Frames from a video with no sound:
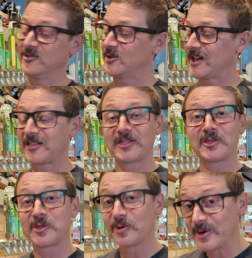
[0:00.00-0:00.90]
You get
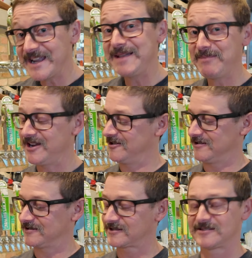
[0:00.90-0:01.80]
3
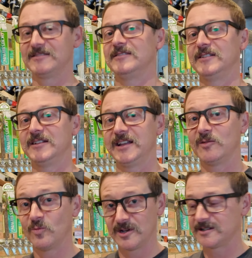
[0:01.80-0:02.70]
beers
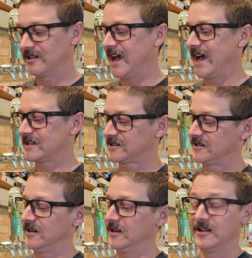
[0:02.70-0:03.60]
in 1 glass.